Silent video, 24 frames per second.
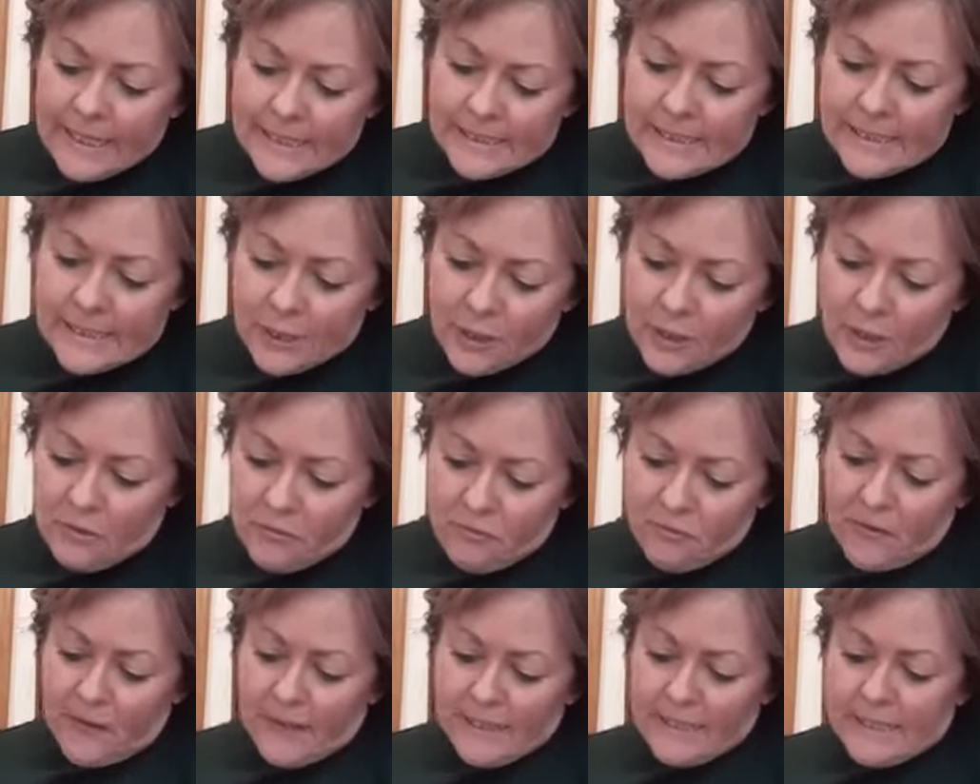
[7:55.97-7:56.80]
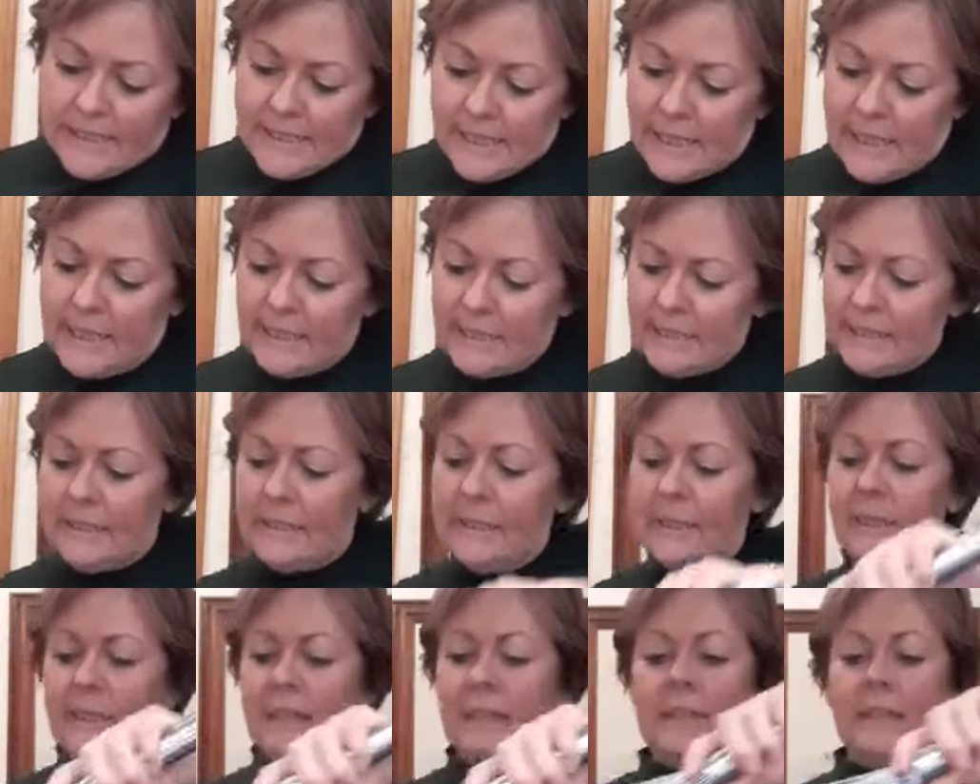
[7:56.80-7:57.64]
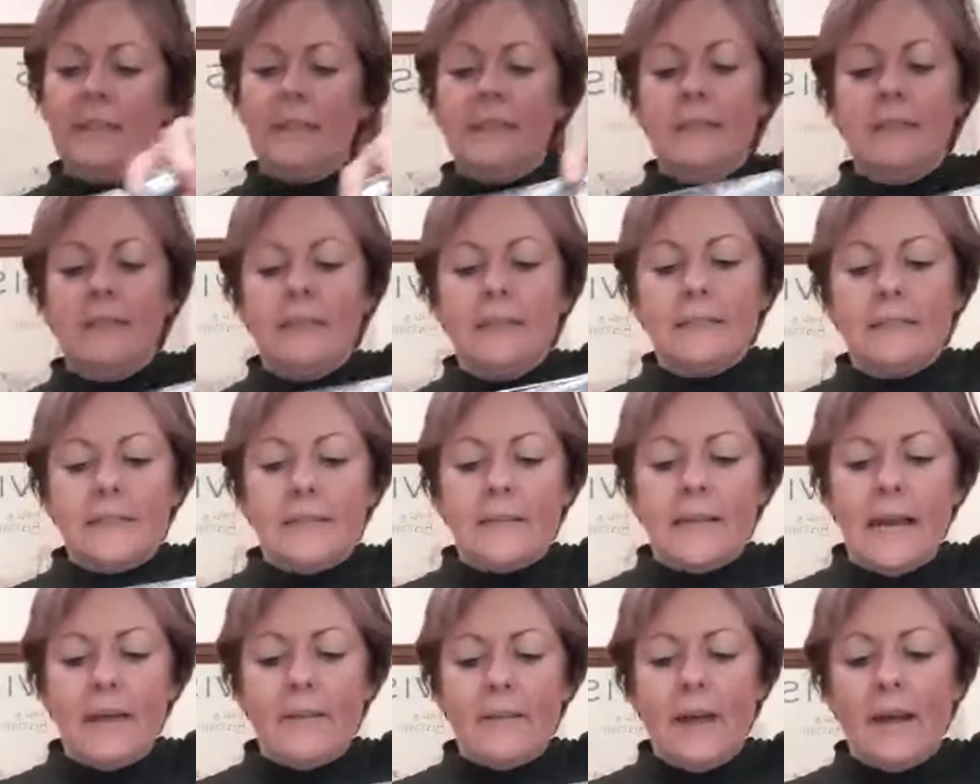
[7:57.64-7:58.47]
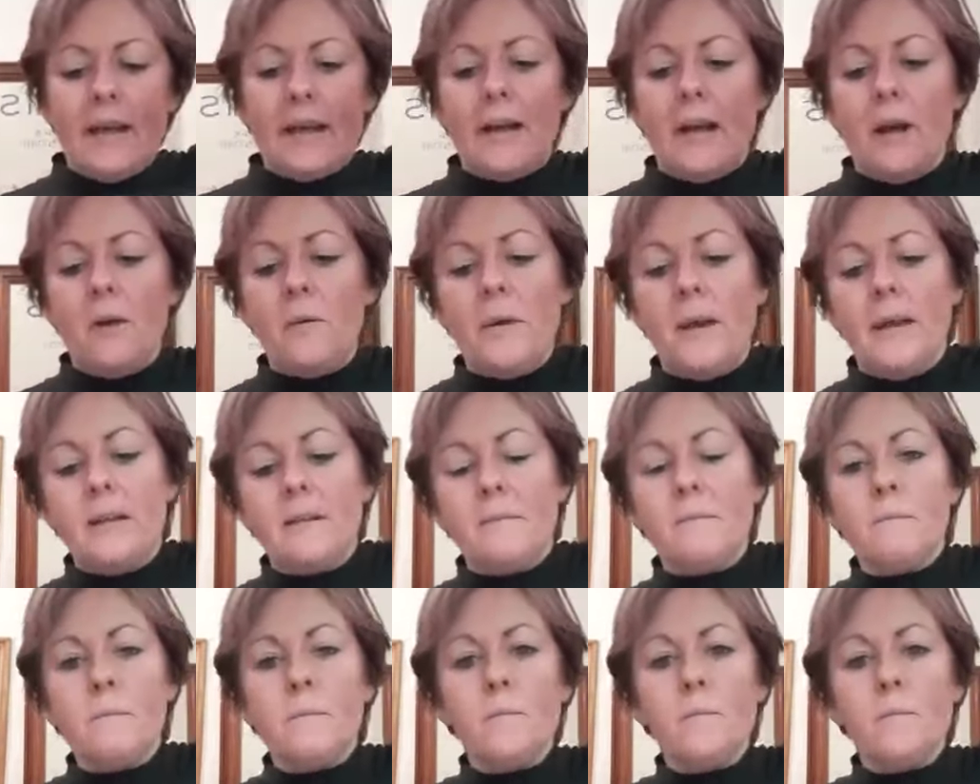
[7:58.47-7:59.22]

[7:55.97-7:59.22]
surface to get that going.